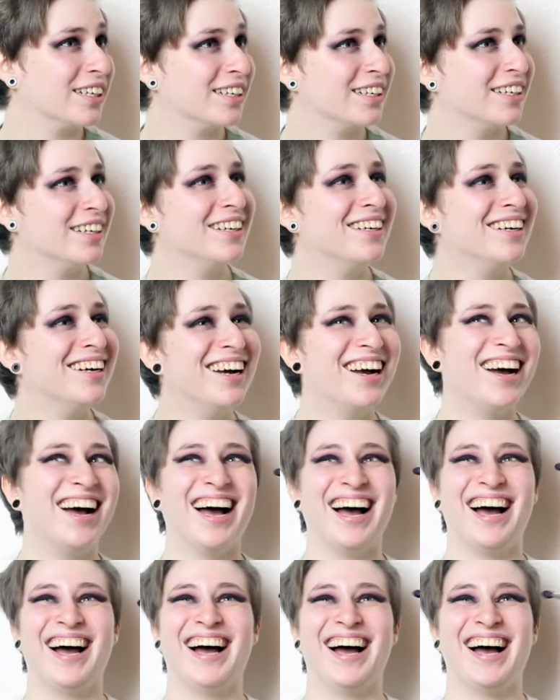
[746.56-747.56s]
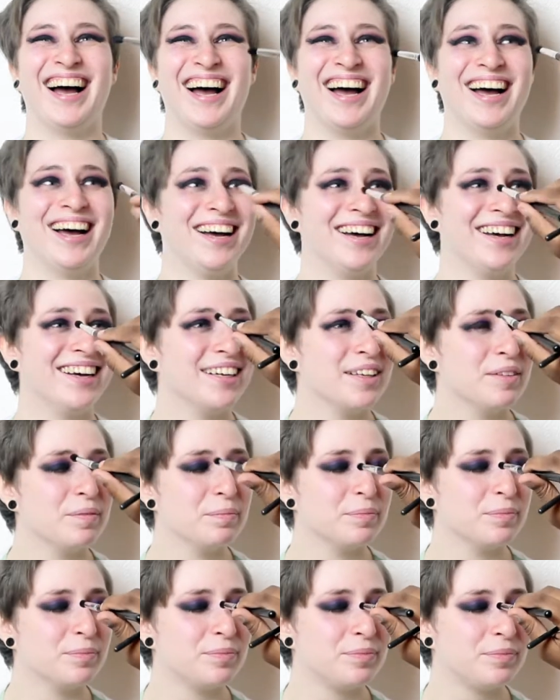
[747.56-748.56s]
No, no, you don't remember this because when I
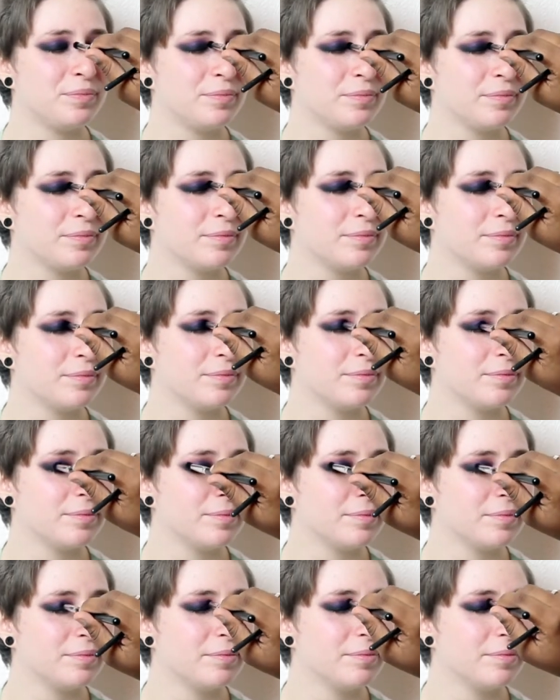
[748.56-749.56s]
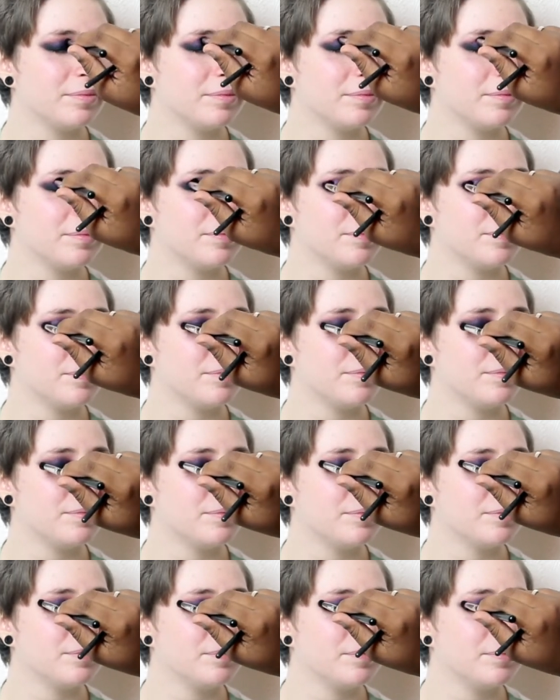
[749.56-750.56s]
was creating my pages, you used to know all
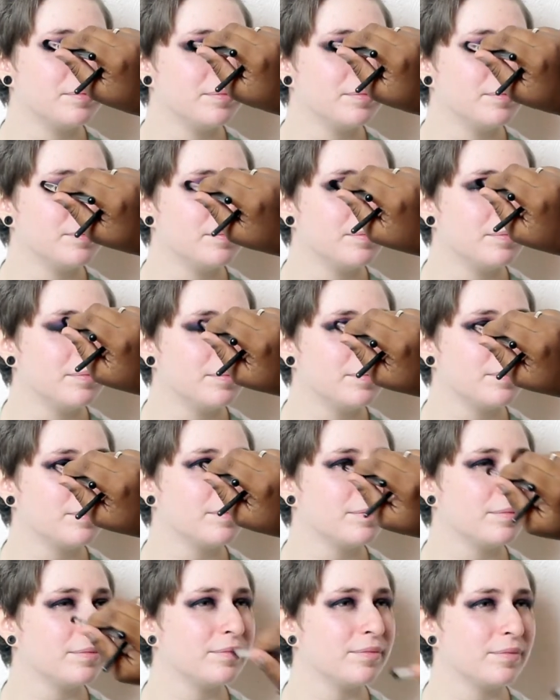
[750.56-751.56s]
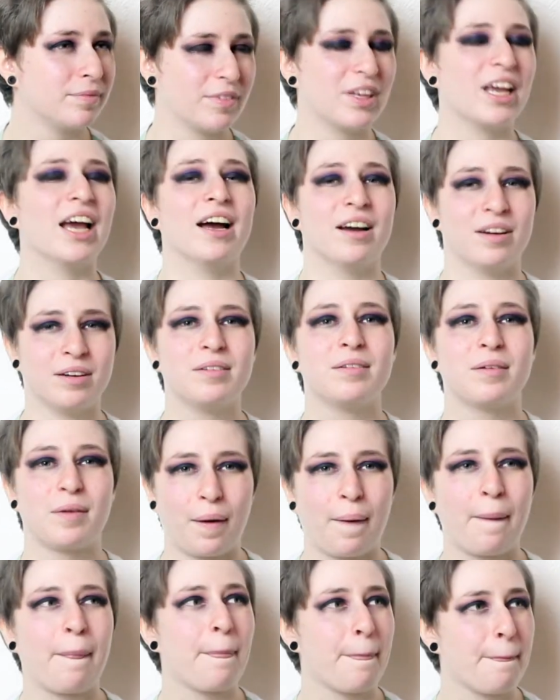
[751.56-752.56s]
them like HTML codes yeah. and
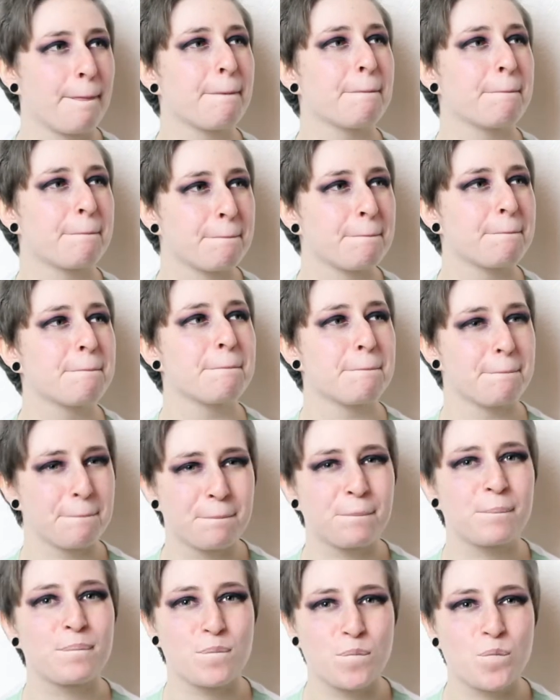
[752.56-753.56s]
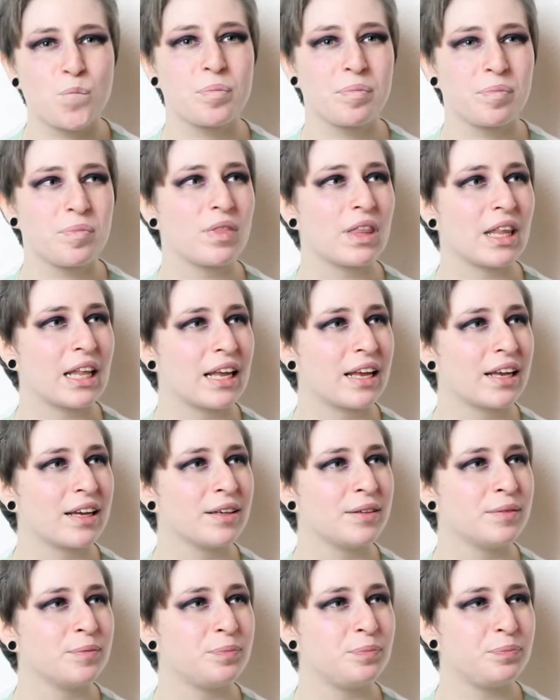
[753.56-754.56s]
things like that, and you actually helped
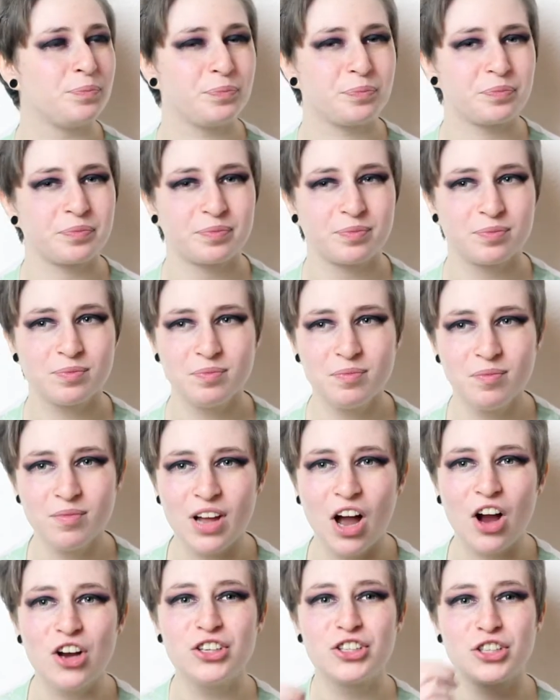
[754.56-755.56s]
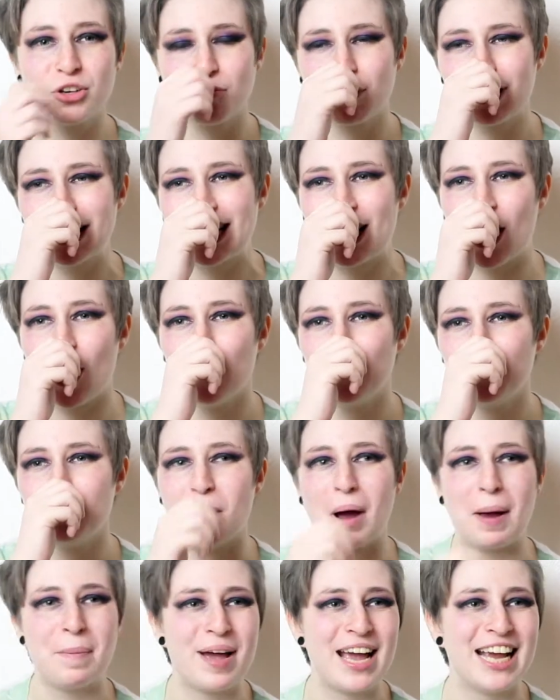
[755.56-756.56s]
me like. Um, I used to recode it.
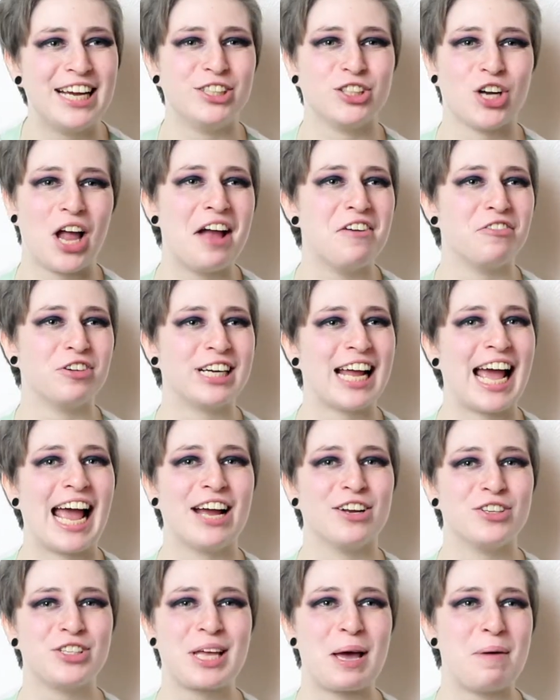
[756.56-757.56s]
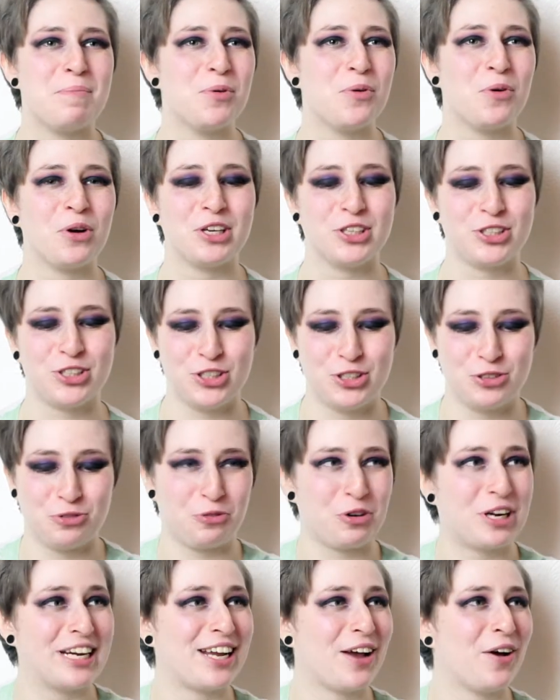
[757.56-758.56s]
my page like every day. yeah. to get bored. I used to just
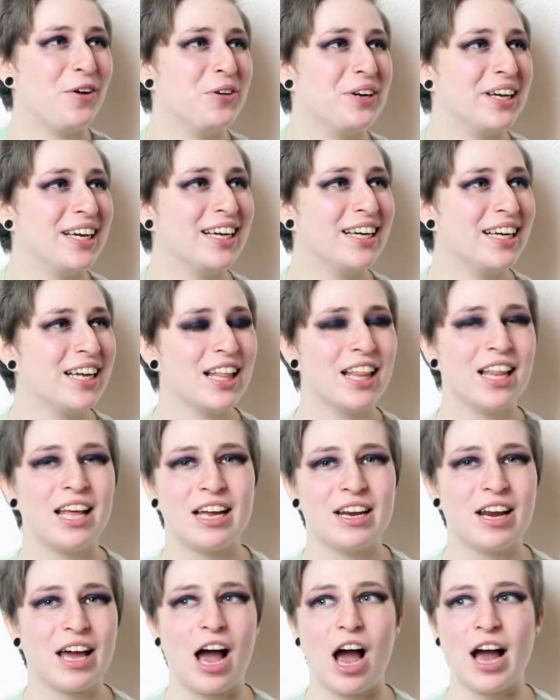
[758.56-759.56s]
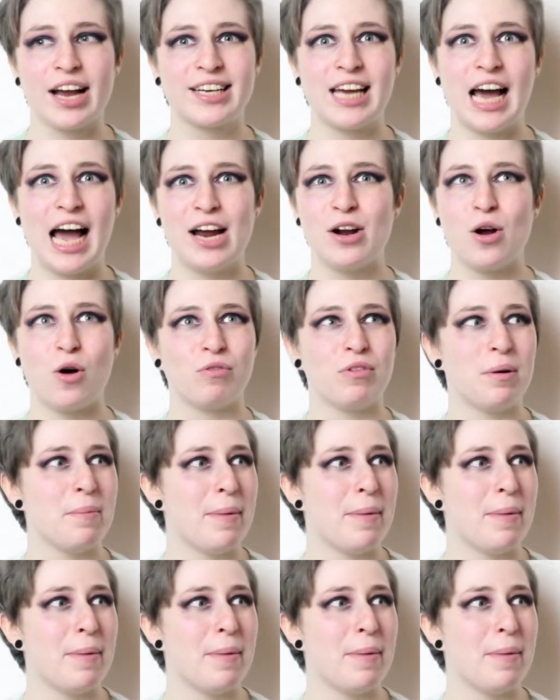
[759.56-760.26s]
recode it. Yeah. Like I cannot